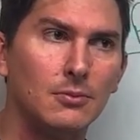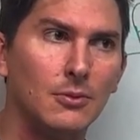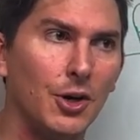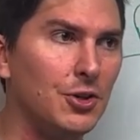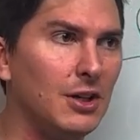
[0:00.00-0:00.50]

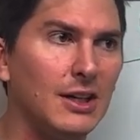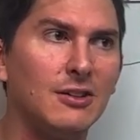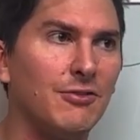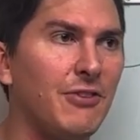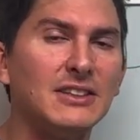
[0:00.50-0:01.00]
Are you going to get
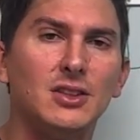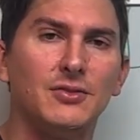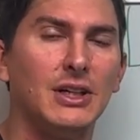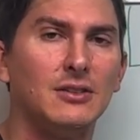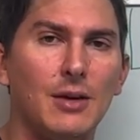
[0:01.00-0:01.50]
defensive
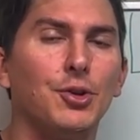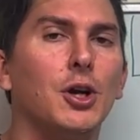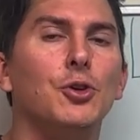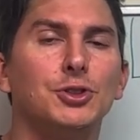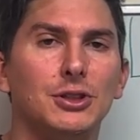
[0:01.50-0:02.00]
anytime your
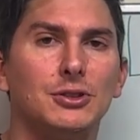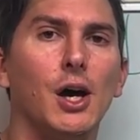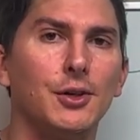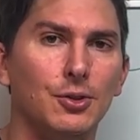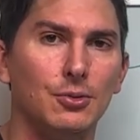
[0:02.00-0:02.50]
coach gets
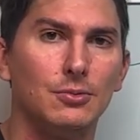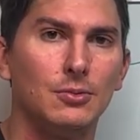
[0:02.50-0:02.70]
on you?